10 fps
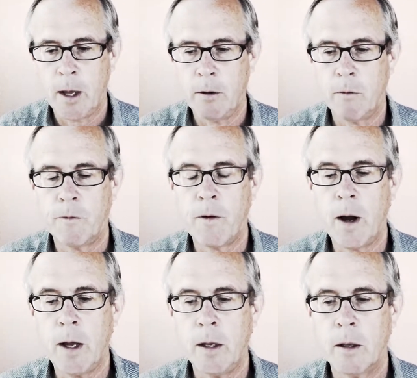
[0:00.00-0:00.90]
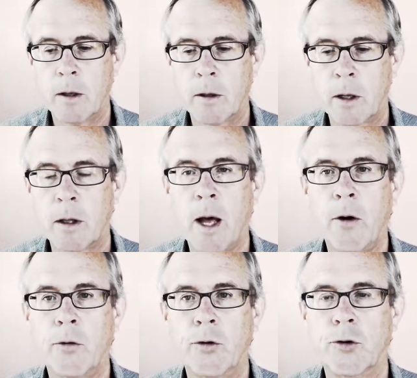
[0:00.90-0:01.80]
And you will find the
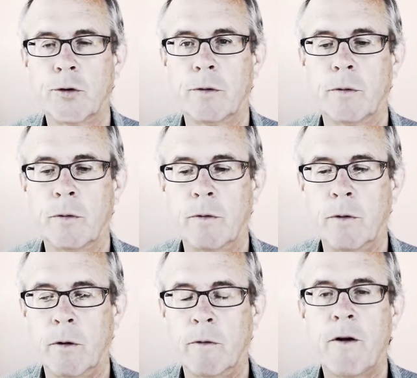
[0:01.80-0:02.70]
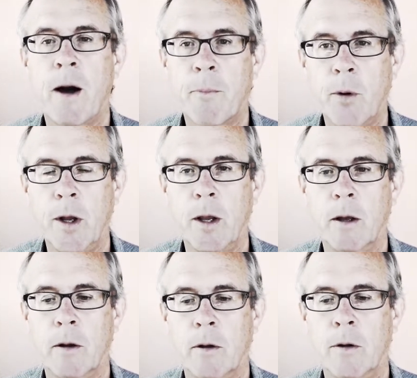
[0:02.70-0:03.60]
clouds, you know,
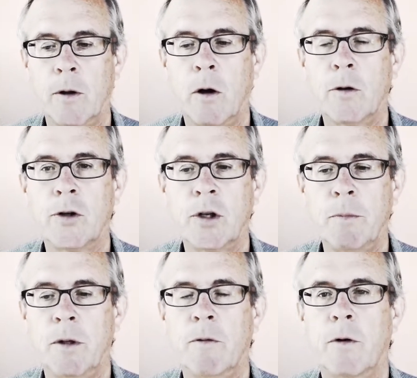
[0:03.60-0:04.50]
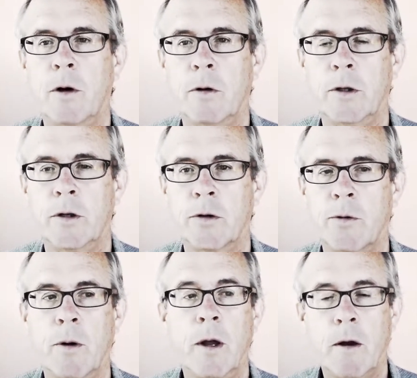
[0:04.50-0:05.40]
evaporating. All these seeming difficulties of
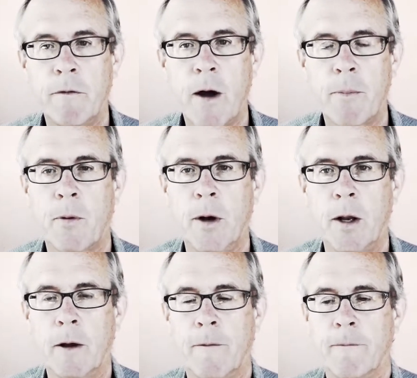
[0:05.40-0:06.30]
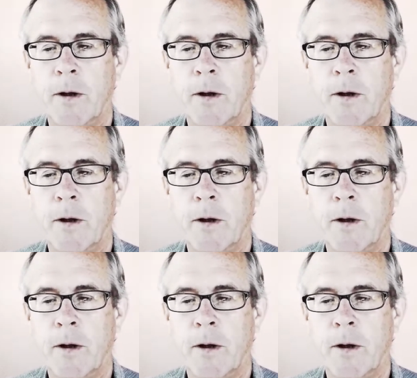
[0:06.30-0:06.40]
this realm evaporating.